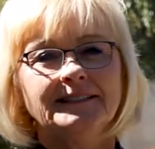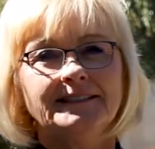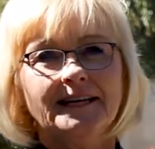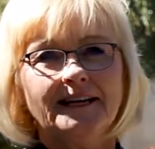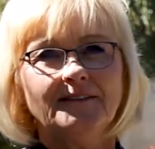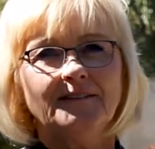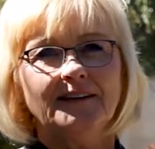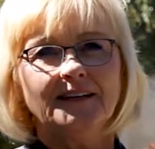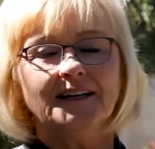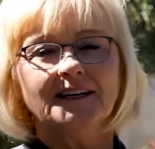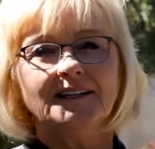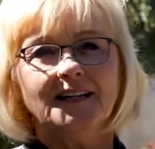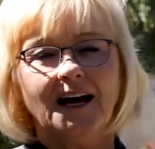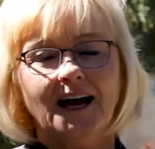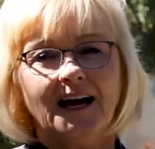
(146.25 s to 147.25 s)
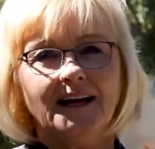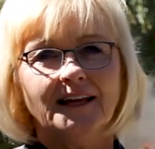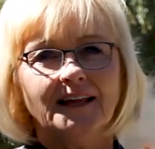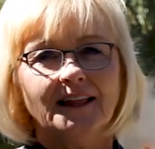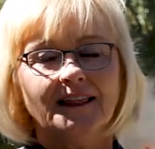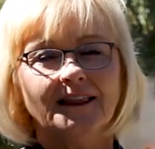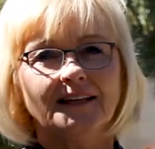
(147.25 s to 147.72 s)
David and
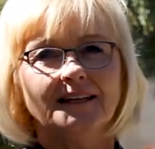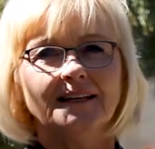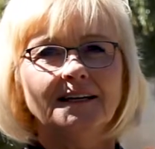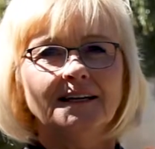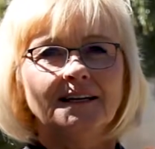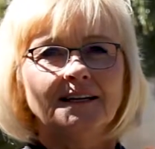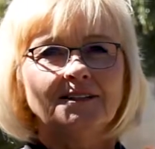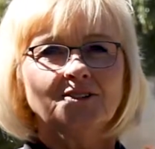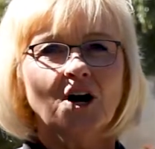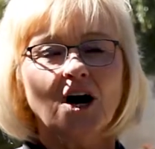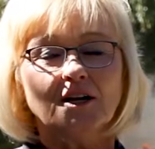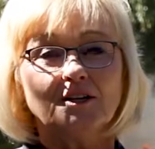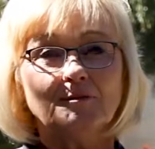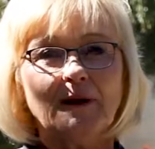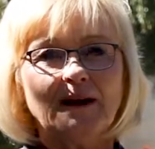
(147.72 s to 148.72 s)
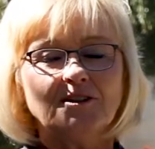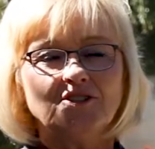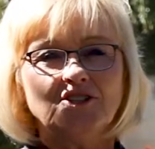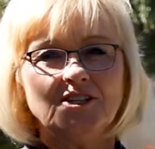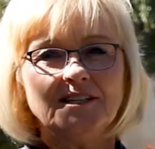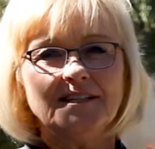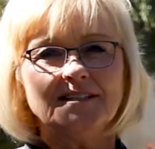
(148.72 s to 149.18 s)
Goliath and talked about
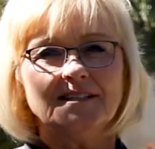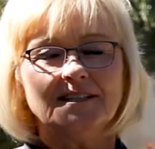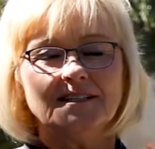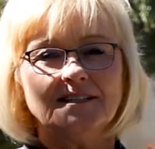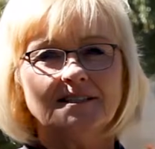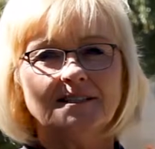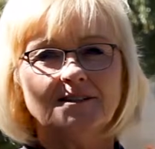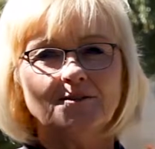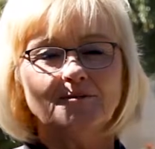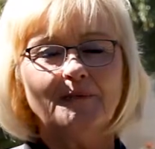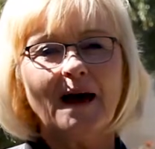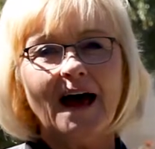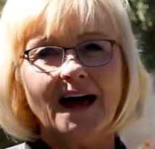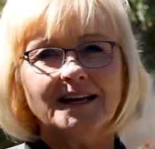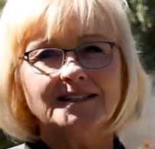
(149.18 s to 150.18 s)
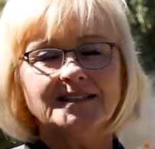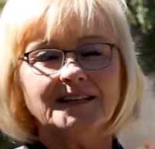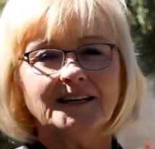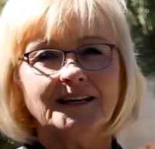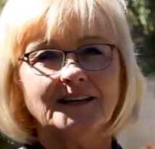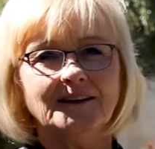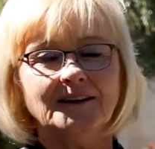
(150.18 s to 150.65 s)
Jesus and the paths
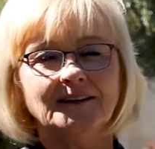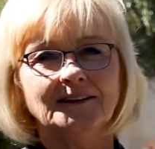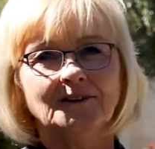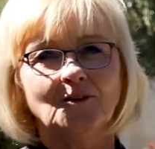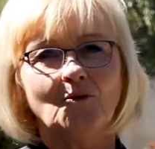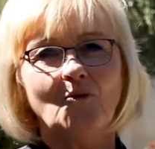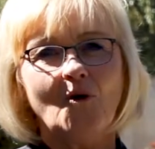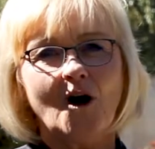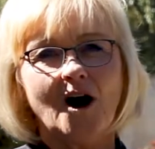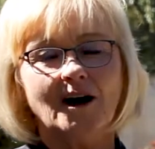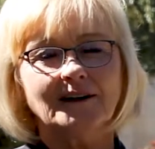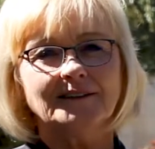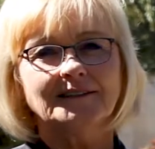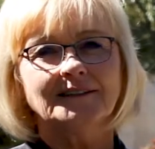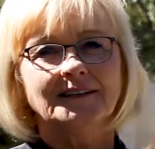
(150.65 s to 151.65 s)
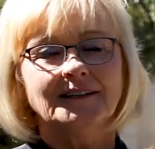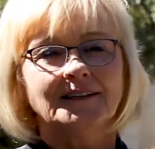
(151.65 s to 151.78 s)
that he walked,